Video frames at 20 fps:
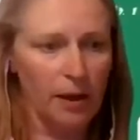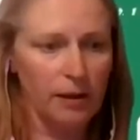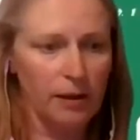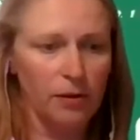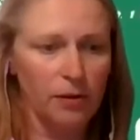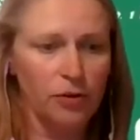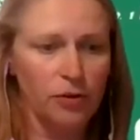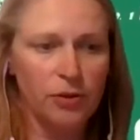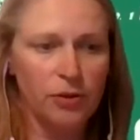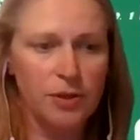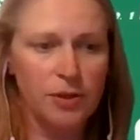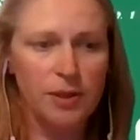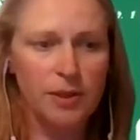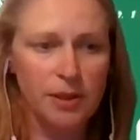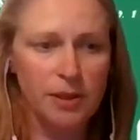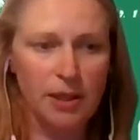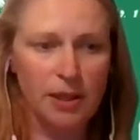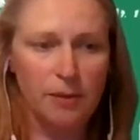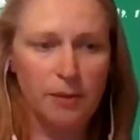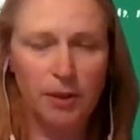And on your
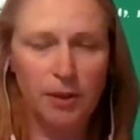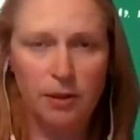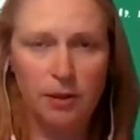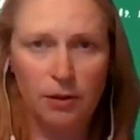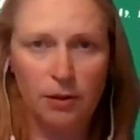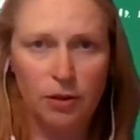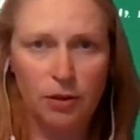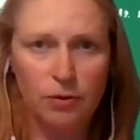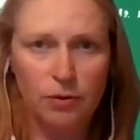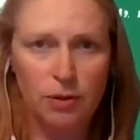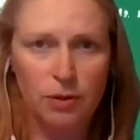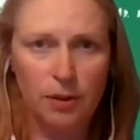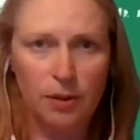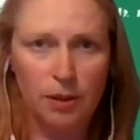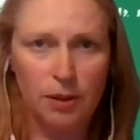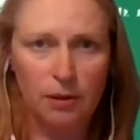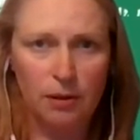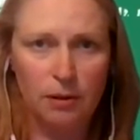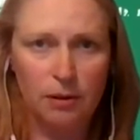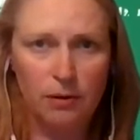side, Damien, are you
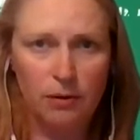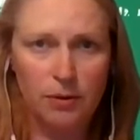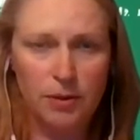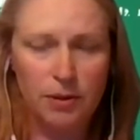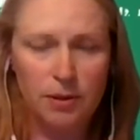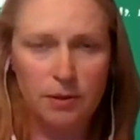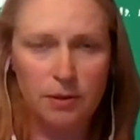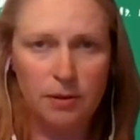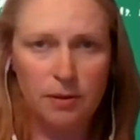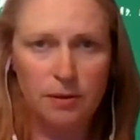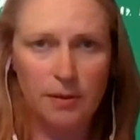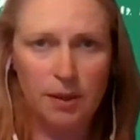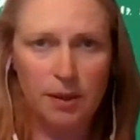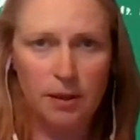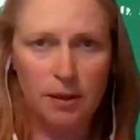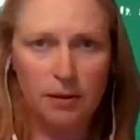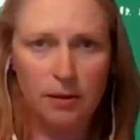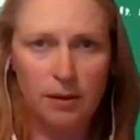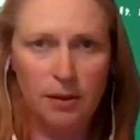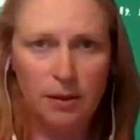doing courses as
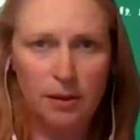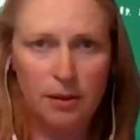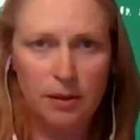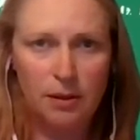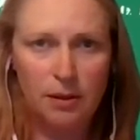well, or?